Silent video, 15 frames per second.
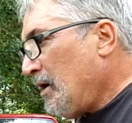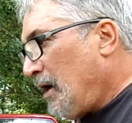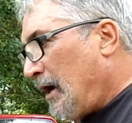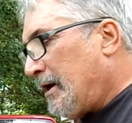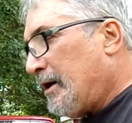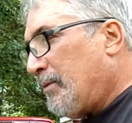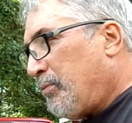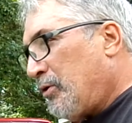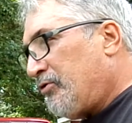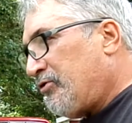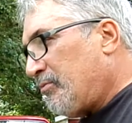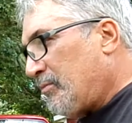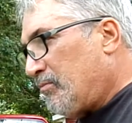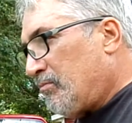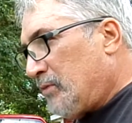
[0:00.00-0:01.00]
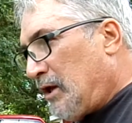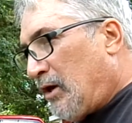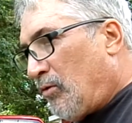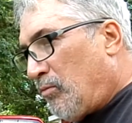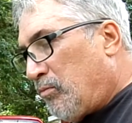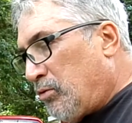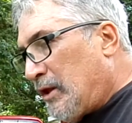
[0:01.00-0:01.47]
I'm going to put some,
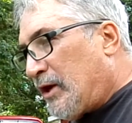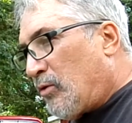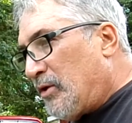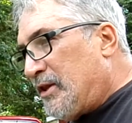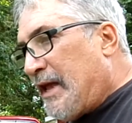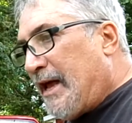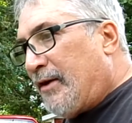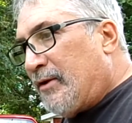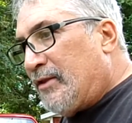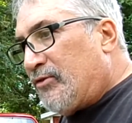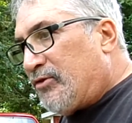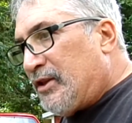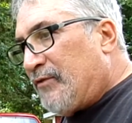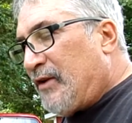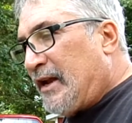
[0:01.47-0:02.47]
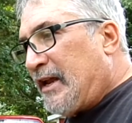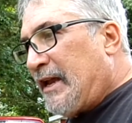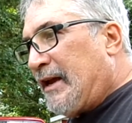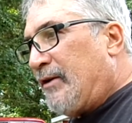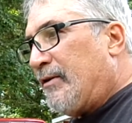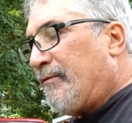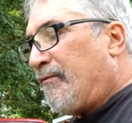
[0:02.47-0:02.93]
liquid down it and see if I can
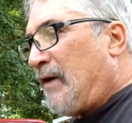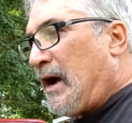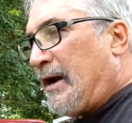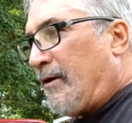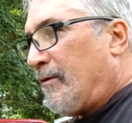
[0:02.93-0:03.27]
get her to fire.